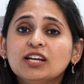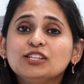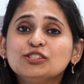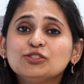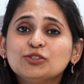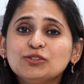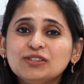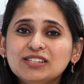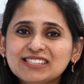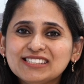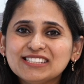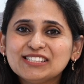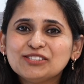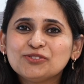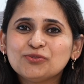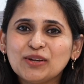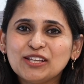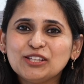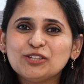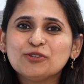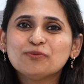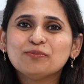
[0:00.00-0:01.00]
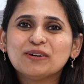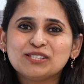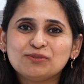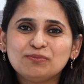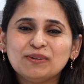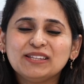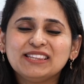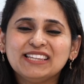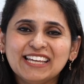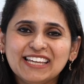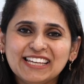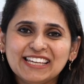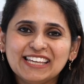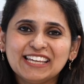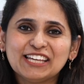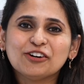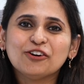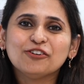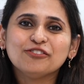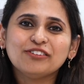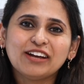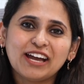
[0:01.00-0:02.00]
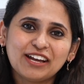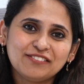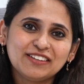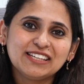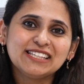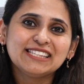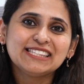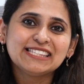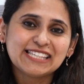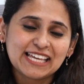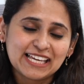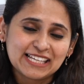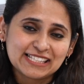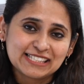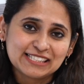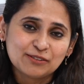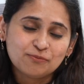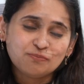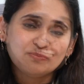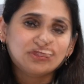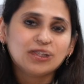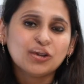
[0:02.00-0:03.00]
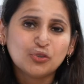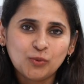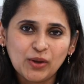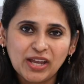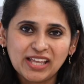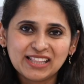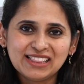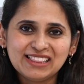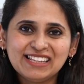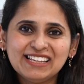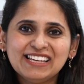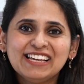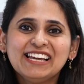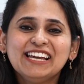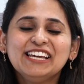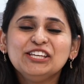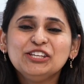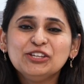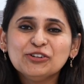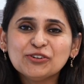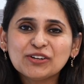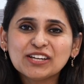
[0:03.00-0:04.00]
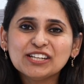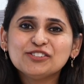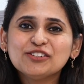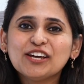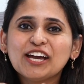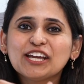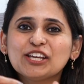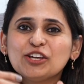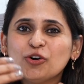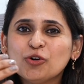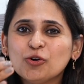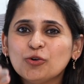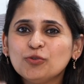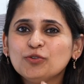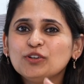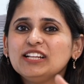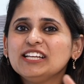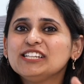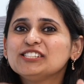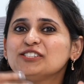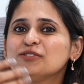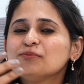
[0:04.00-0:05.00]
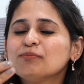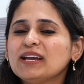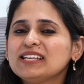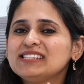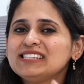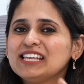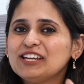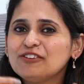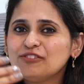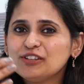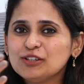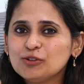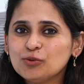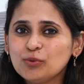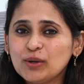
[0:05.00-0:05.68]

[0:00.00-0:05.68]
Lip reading: So this is when you must be thinking of having sex. Well, you can track your ovulation by several